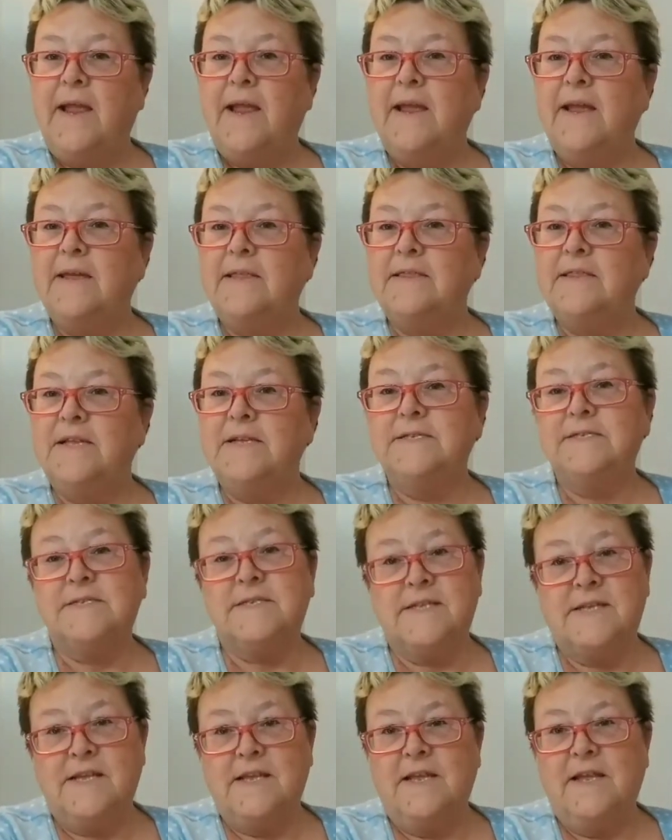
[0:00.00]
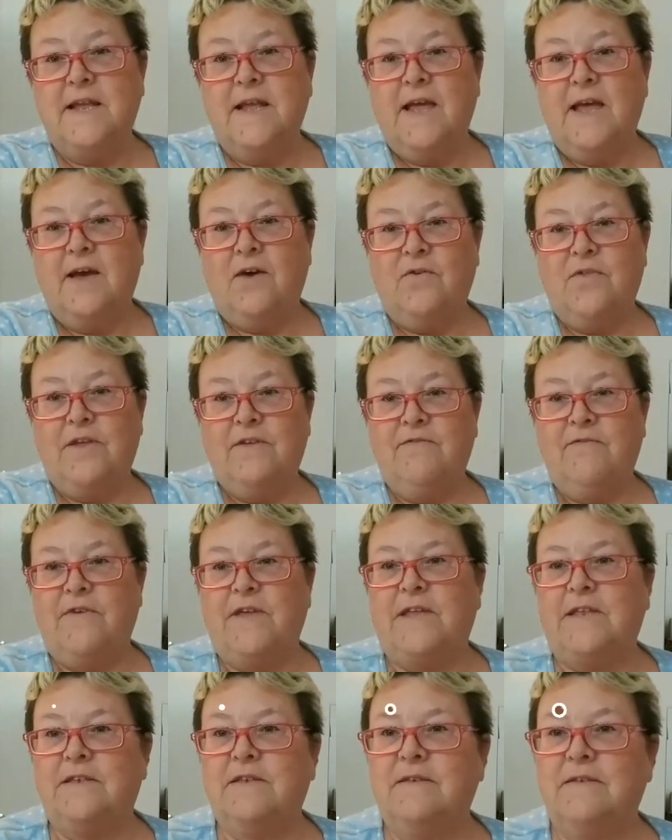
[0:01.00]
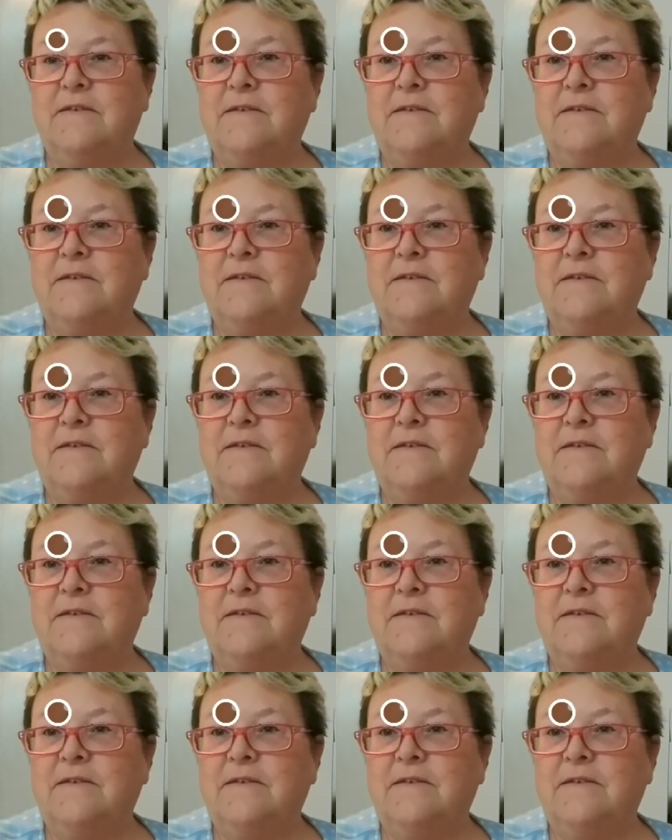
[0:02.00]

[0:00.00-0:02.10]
and let's see how they fit.